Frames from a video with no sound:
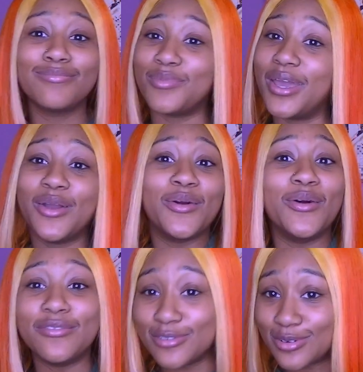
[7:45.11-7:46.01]
We ain't
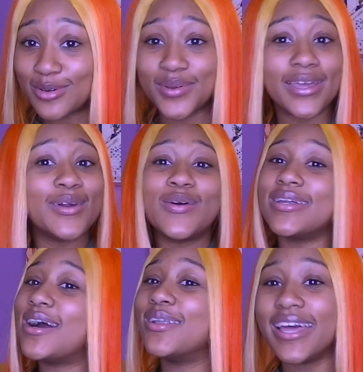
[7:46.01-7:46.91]
going for it. We ain't
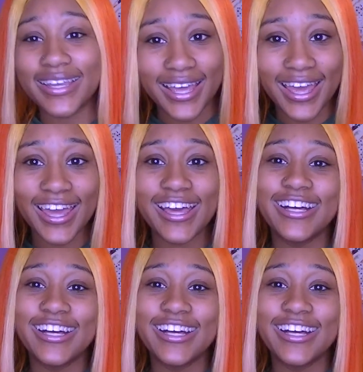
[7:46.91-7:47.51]
going out like that.